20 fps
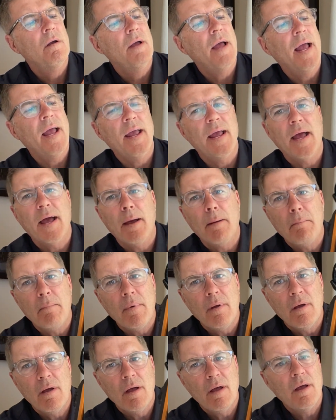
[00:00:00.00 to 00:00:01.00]

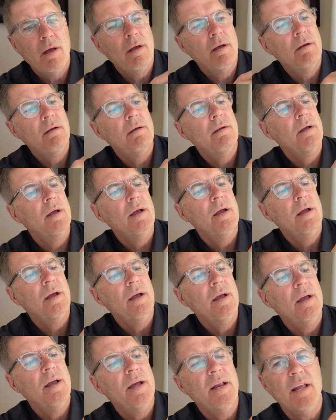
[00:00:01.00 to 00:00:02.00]
AM,
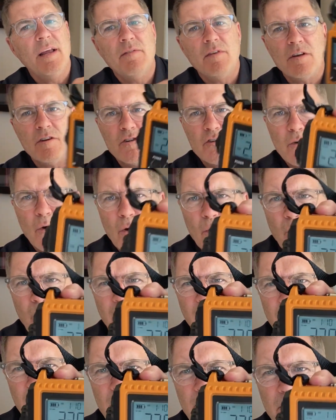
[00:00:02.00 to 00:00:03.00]
and even
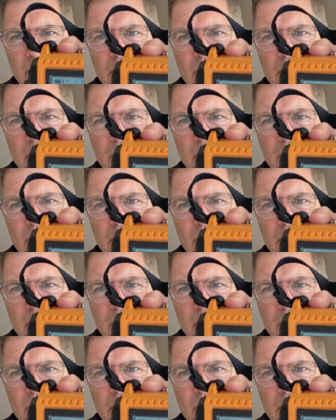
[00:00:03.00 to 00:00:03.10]
shortwave.